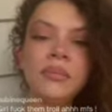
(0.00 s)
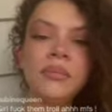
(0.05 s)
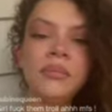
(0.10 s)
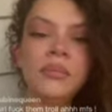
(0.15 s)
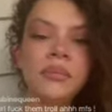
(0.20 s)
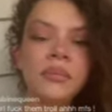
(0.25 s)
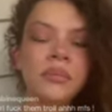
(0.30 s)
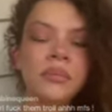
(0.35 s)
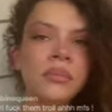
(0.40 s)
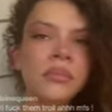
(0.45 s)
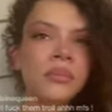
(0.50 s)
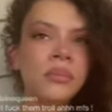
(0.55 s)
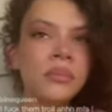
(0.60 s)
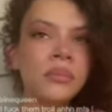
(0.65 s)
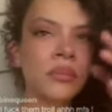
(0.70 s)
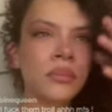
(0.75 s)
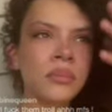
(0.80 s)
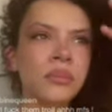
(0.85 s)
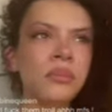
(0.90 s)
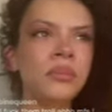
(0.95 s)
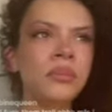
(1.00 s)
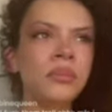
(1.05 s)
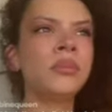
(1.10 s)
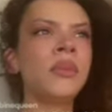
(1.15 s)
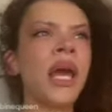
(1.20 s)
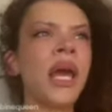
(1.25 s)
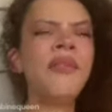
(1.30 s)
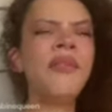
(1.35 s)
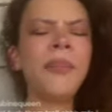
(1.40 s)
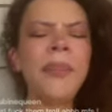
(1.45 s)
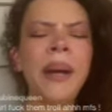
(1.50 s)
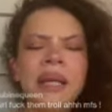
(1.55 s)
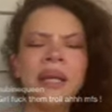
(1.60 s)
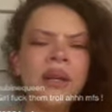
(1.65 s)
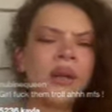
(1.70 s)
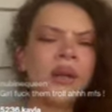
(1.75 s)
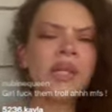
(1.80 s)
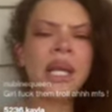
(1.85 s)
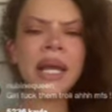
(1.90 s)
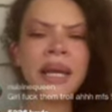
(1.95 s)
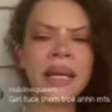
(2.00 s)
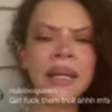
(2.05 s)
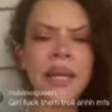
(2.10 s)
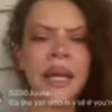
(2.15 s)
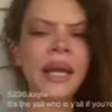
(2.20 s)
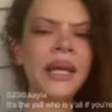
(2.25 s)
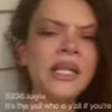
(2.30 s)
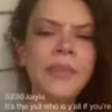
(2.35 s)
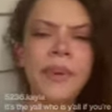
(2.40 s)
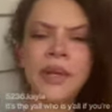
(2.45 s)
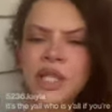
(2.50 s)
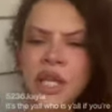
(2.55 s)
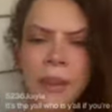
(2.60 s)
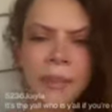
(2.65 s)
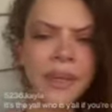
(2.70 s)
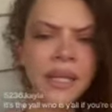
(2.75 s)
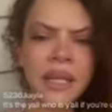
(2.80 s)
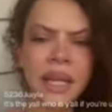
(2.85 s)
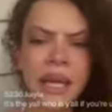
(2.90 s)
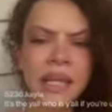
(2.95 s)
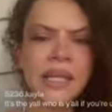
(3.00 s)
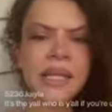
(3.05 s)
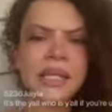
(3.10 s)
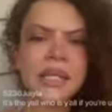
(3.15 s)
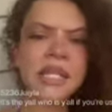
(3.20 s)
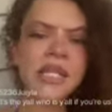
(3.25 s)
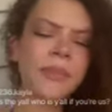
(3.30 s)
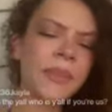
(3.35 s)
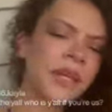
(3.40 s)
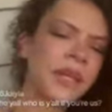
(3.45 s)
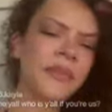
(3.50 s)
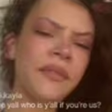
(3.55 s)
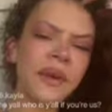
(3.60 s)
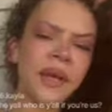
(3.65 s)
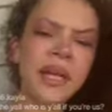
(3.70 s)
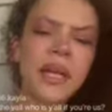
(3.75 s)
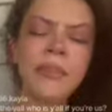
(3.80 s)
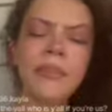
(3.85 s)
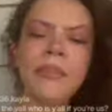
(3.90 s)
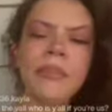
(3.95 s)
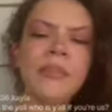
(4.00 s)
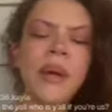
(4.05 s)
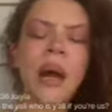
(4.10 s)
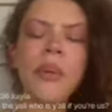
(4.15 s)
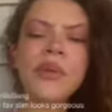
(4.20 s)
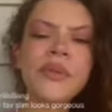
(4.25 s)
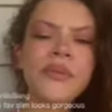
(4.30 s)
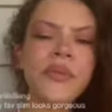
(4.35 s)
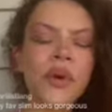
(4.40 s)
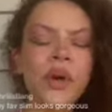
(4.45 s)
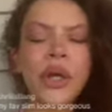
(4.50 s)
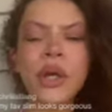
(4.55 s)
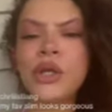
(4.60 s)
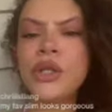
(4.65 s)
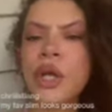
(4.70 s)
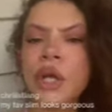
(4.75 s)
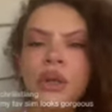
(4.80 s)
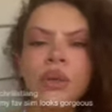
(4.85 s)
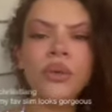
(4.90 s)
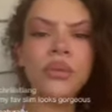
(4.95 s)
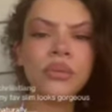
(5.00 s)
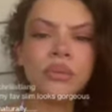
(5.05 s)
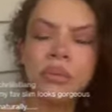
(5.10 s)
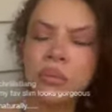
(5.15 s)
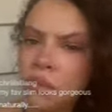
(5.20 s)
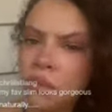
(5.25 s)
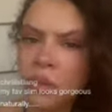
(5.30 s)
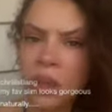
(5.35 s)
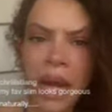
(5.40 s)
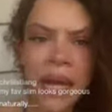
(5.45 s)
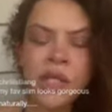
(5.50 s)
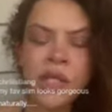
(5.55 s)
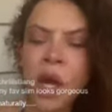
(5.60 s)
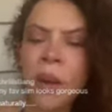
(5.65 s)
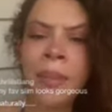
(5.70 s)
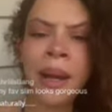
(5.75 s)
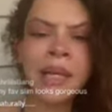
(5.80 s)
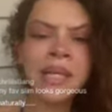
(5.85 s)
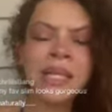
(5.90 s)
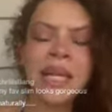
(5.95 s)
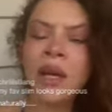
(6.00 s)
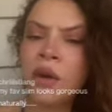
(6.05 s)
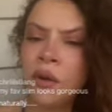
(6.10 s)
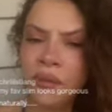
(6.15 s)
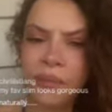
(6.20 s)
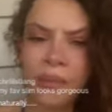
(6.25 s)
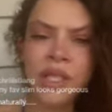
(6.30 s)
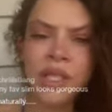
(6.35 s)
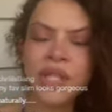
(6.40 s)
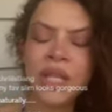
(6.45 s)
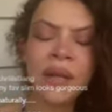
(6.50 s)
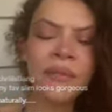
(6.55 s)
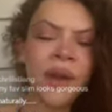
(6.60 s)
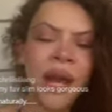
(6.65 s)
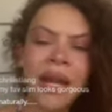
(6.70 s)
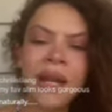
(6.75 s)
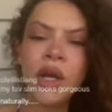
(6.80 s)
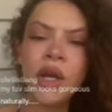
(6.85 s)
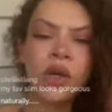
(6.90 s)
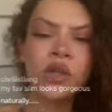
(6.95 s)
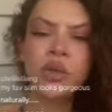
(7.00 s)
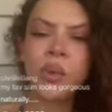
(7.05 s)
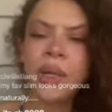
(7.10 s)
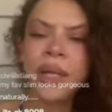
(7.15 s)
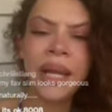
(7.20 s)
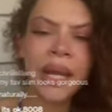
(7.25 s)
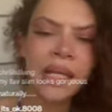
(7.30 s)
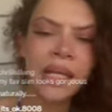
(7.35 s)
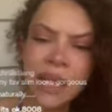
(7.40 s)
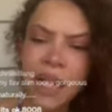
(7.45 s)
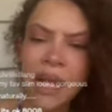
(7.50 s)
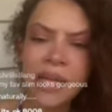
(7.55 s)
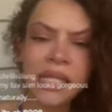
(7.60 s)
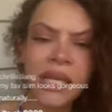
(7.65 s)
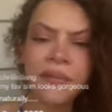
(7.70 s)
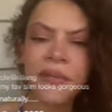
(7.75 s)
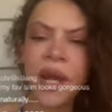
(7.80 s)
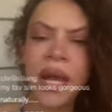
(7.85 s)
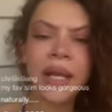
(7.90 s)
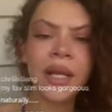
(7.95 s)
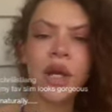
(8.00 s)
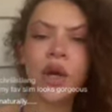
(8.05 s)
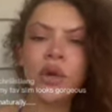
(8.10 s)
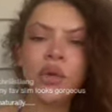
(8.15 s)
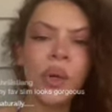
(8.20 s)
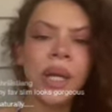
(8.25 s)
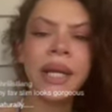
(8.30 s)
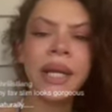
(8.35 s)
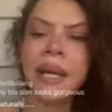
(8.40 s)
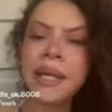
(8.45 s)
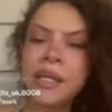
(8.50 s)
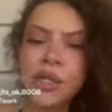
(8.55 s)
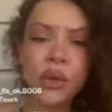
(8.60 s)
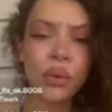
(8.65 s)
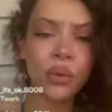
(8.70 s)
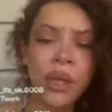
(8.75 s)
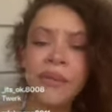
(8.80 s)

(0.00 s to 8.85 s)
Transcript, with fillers: Everybody knows I can dance, bitch. I've been dancing since motherfucking I was four years old. I taught myself, bitch. Never had to go to a dance class, never had to go to a dance school, never had to do shit.